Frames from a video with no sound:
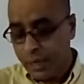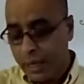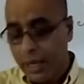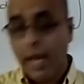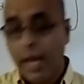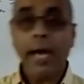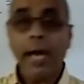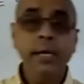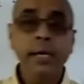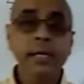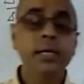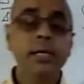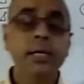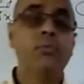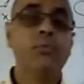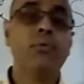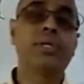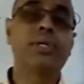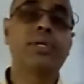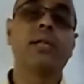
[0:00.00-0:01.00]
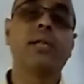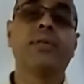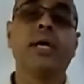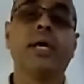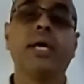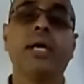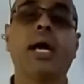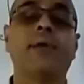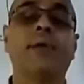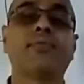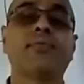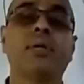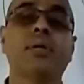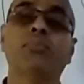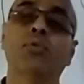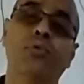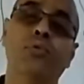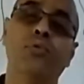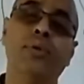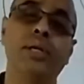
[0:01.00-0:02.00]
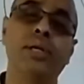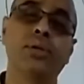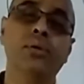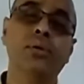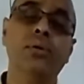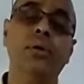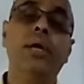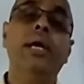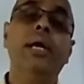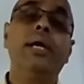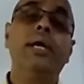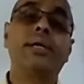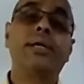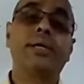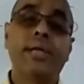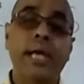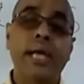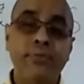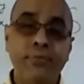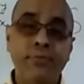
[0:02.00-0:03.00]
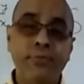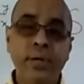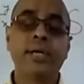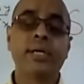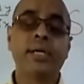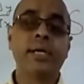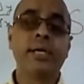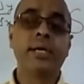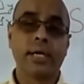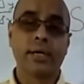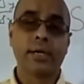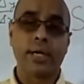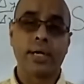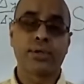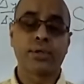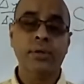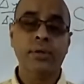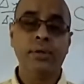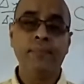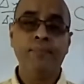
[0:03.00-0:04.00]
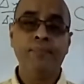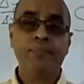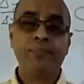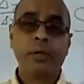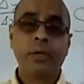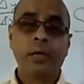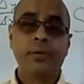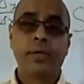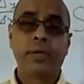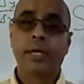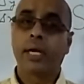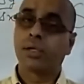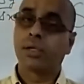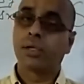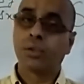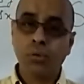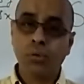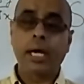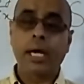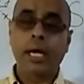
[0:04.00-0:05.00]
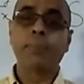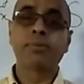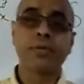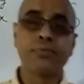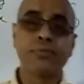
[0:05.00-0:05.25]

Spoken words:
And we shall thereafter move into definite integration. There are 2 types of